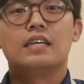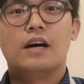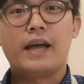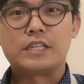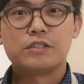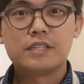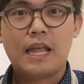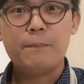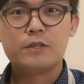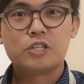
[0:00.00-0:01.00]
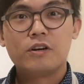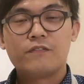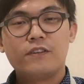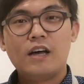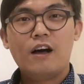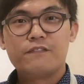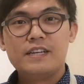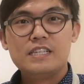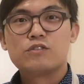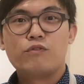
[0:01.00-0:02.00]
Okay, so the temperature for the oven
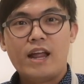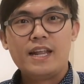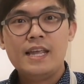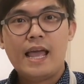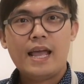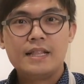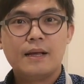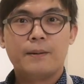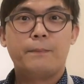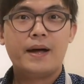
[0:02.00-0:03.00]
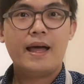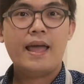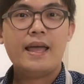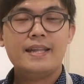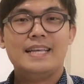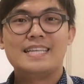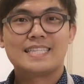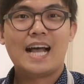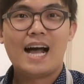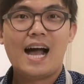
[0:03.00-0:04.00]
is ready and the pan is
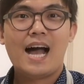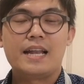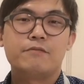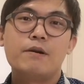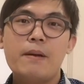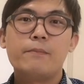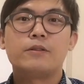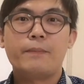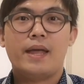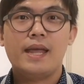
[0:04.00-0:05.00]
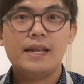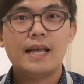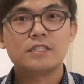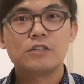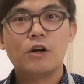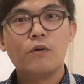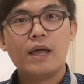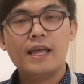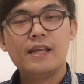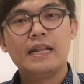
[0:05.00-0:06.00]
hot. Remember, the pan has to go
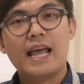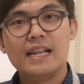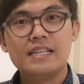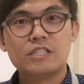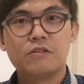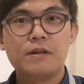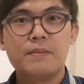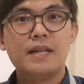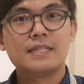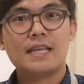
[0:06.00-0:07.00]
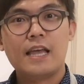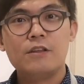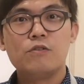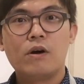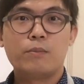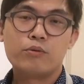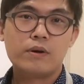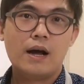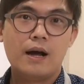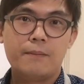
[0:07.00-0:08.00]
in at least 30 minutes, and you want to
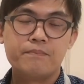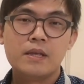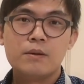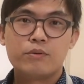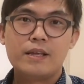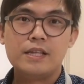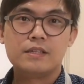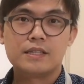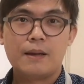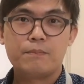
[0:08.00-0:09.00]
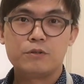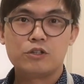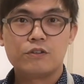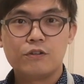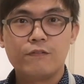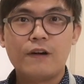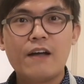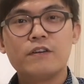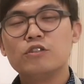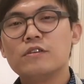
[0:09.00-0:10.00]
preheat the temperature to
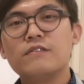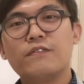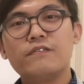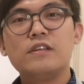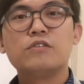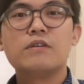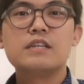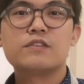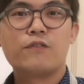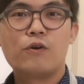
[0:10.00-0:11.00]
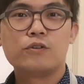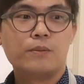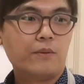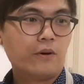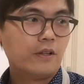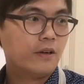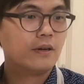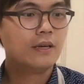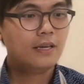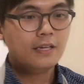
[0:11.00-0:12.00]
550 degrees for the boiler.
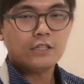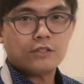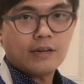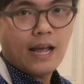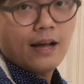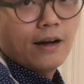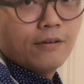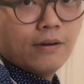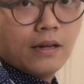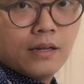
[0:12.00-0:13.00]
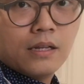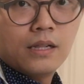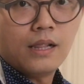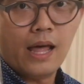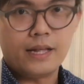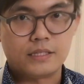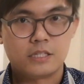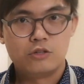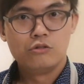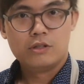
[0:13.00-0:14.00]
So now, let's
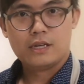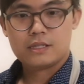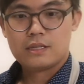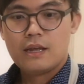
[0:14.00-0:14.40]
do this.